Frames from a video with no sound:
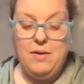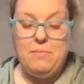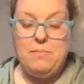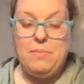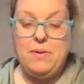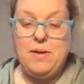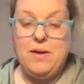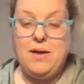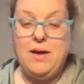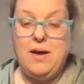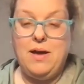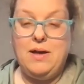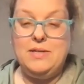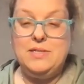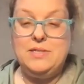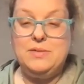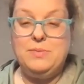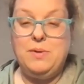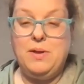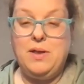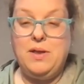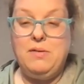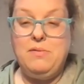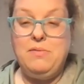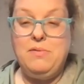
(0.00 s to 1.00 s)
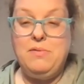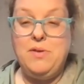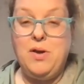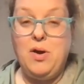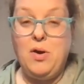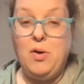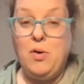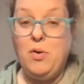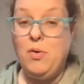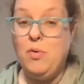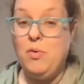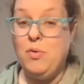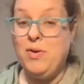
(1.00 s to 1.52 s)
because when you
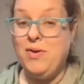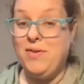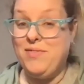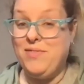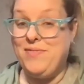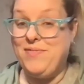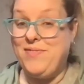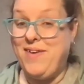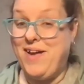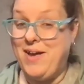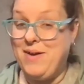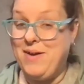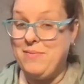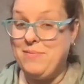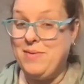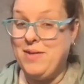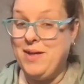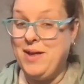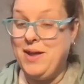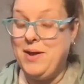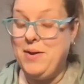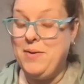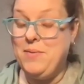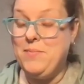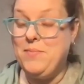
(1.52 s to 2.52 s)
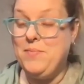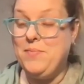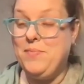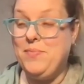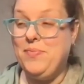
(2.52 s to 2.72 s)
know your family,